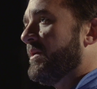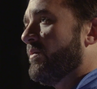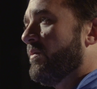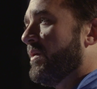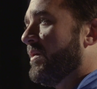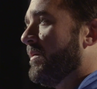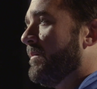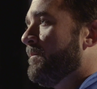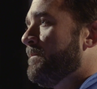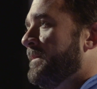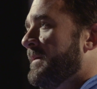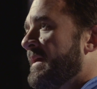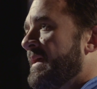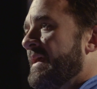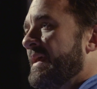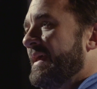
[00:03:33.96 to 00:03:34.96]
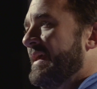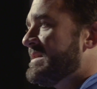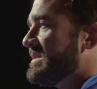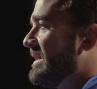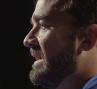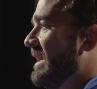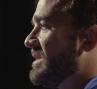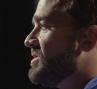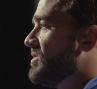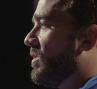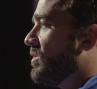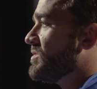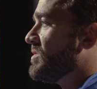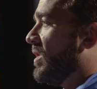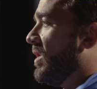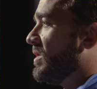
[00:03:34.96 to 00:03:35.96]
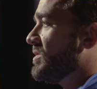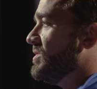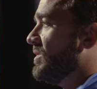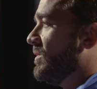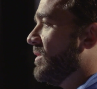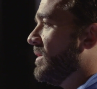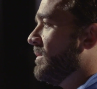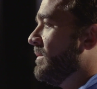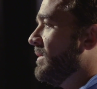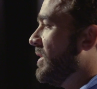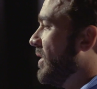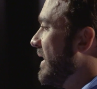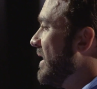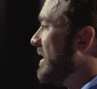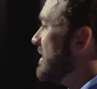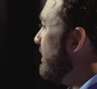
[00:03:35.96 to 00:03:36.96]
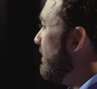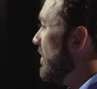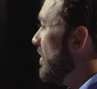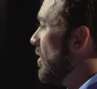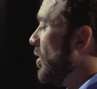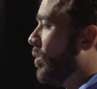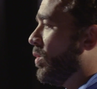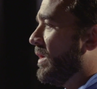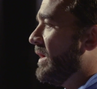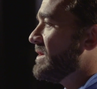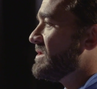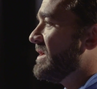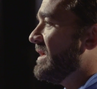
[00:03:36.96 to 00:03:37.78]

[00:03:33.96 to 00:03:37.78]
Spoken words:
room. His kids don't talk to him. He doesn't even know where his